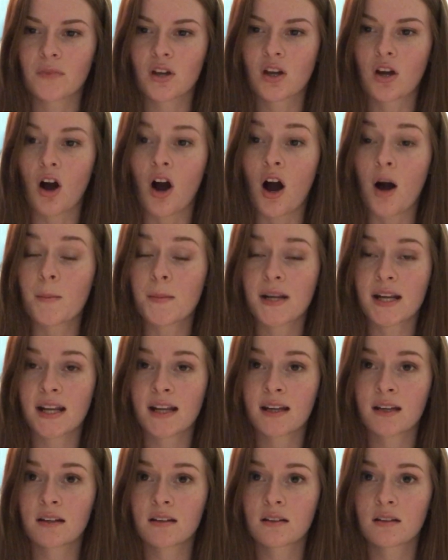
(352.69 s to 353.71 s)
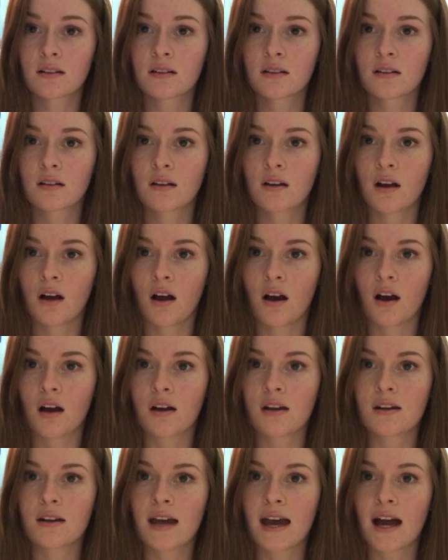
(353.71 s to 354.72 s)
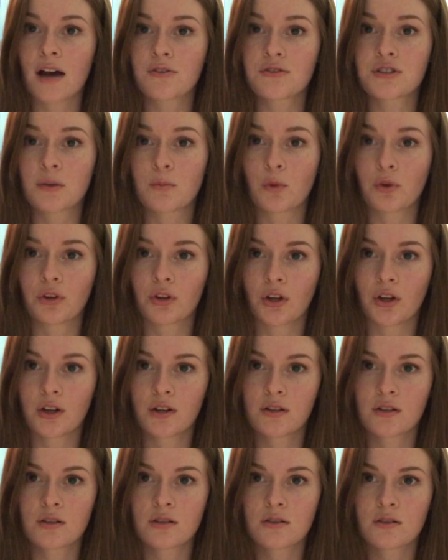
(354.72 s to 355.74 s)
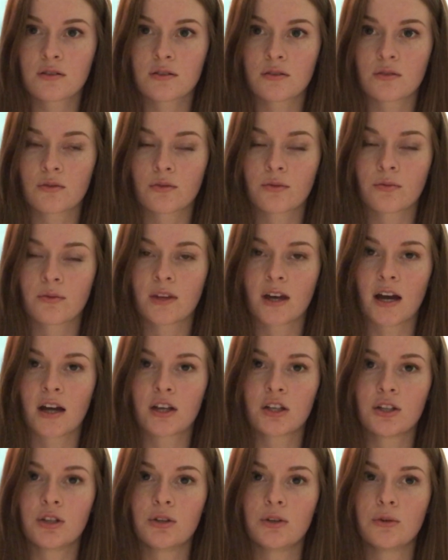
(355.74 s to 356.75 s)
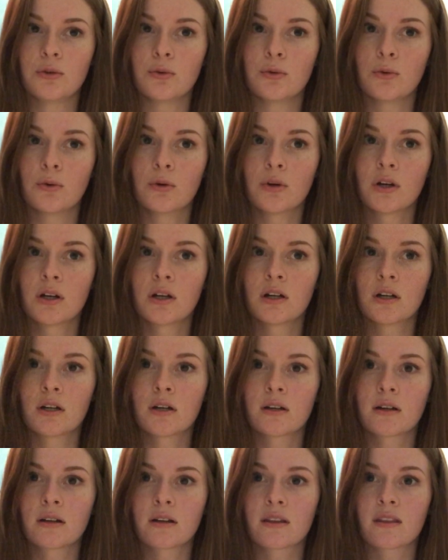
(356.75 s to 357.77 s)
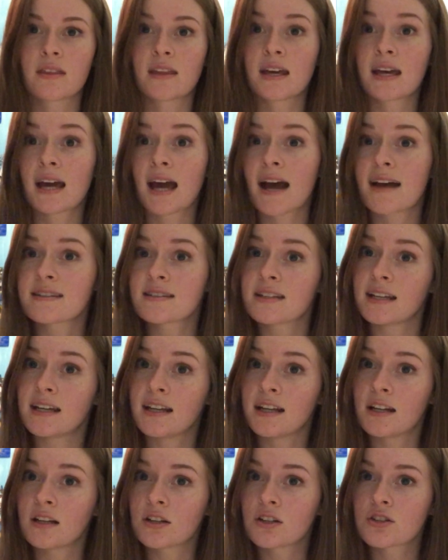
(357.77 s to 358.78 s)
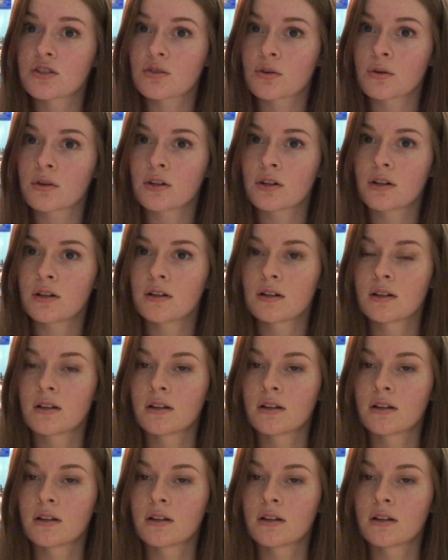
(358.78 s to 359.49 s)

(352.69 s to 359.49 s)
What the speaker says: Commenting on how someone looks that you think has an eating disorder